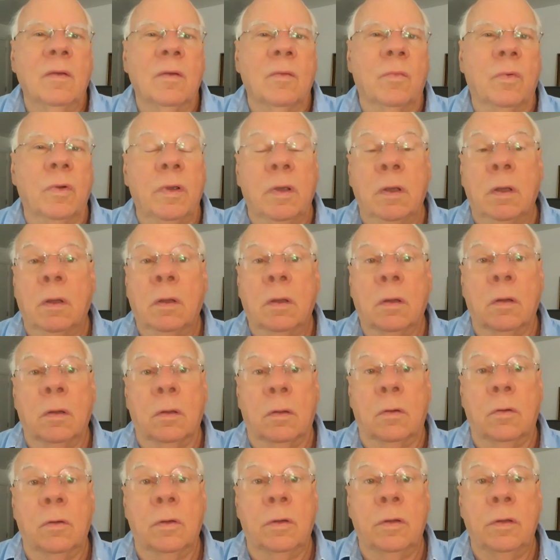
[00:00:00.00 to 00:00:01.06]
We,
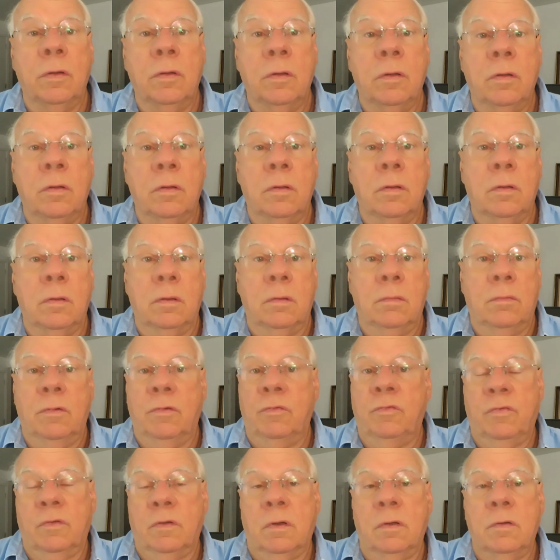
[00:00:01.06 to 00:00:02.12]
according to the
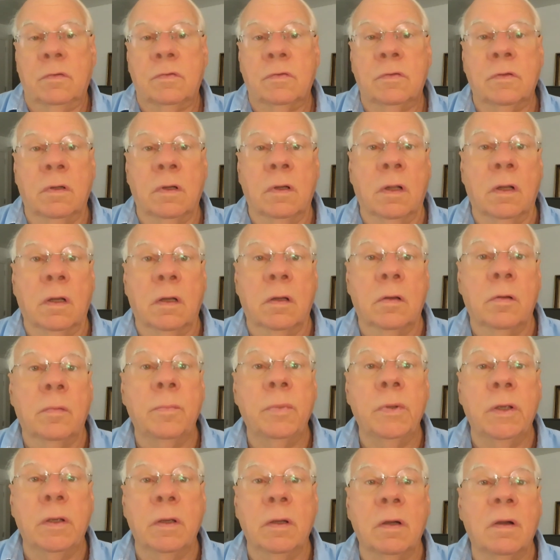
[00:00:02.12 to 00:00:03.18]
discussion on
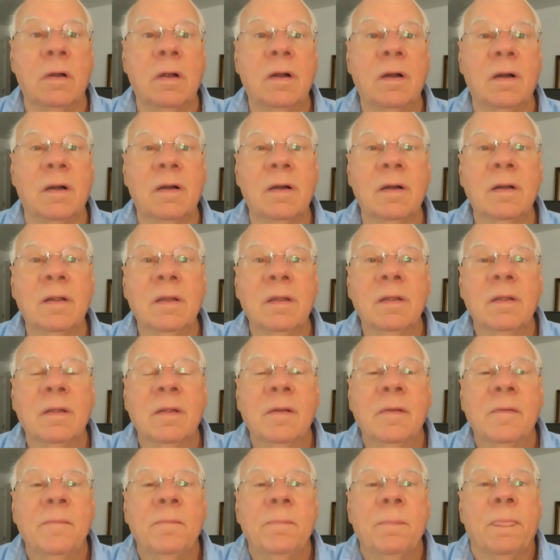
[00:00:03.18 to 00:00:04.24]
NPR,
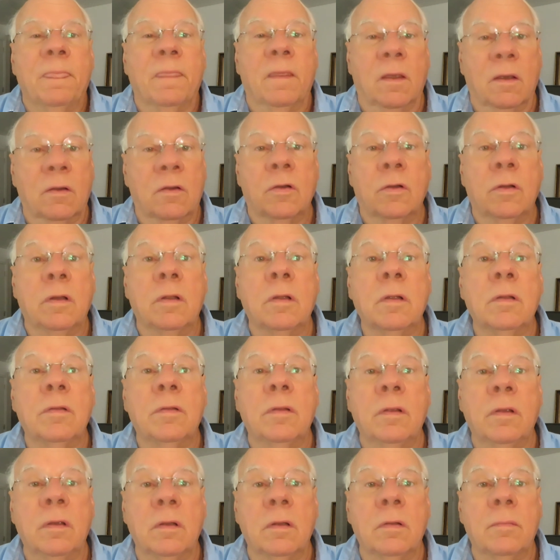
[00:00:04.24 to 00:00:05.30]
it could
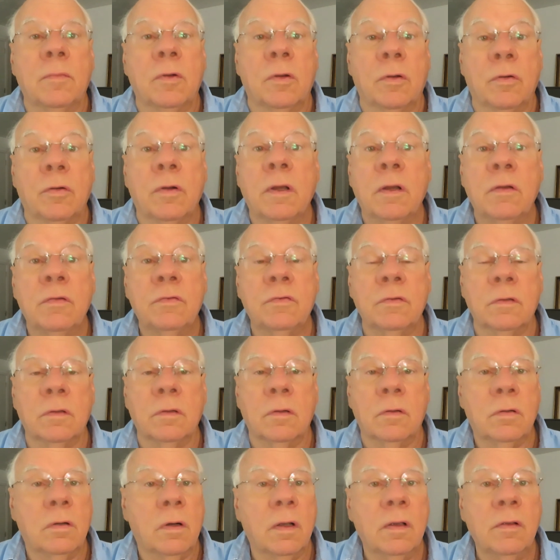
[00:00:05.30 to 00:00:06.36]
end the immigration
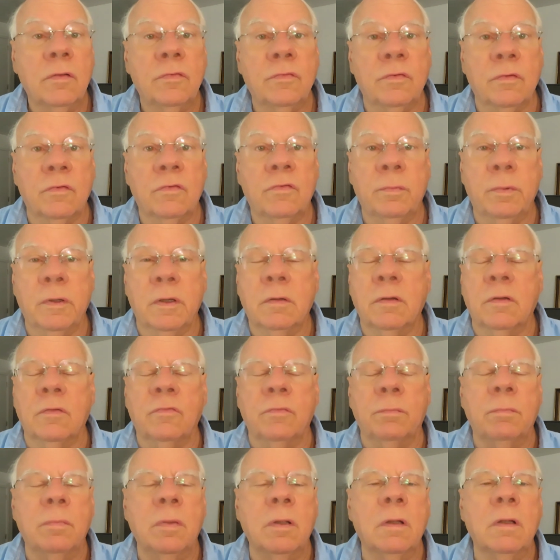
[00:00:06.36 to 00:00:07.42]
crisis
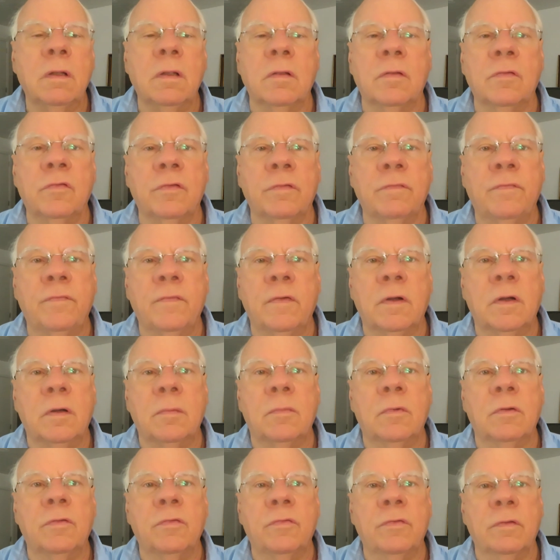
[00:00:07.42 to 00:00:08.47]
because millions of
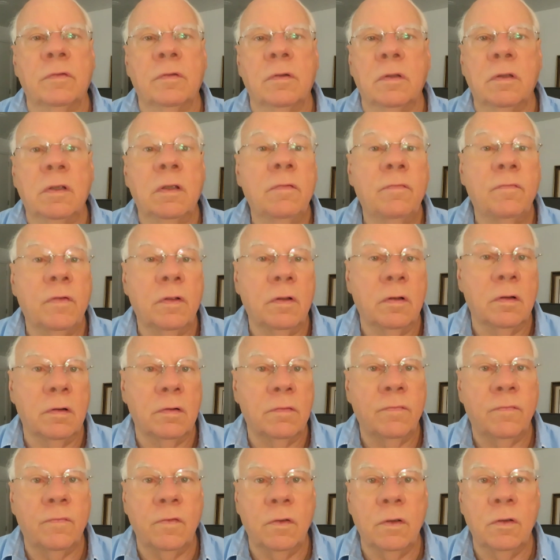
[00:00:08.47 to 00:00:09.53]
farmers are leaving
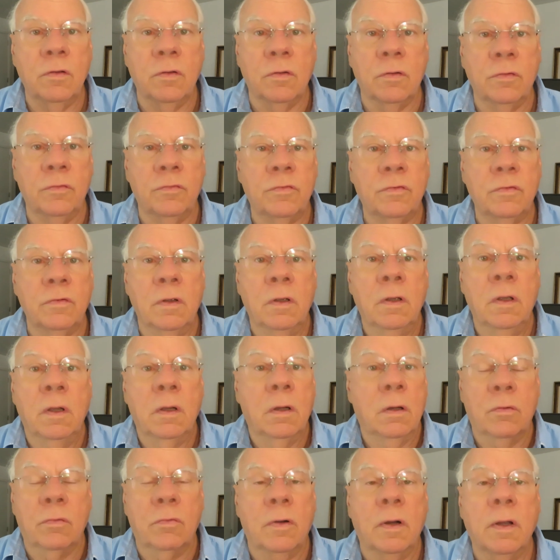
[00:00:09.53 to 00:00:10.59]
their fields
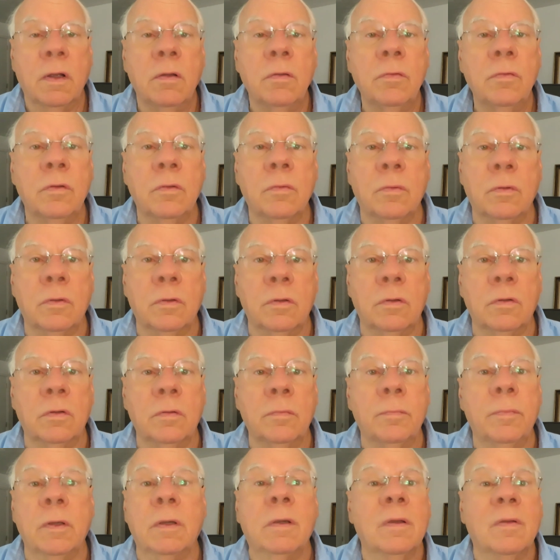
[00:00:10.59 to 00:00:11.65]
around the
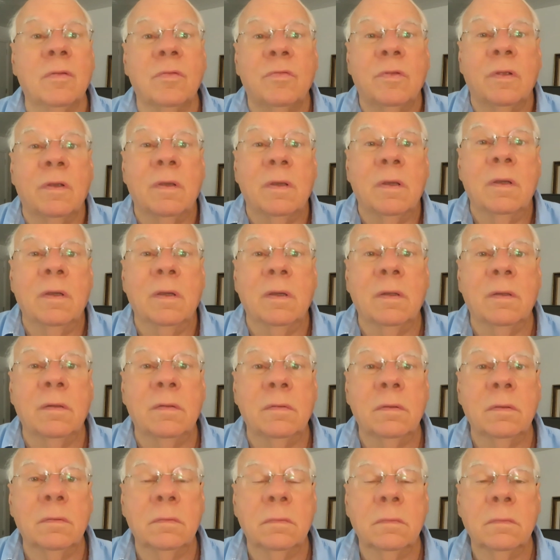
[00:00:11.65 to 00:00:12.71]
world because they can't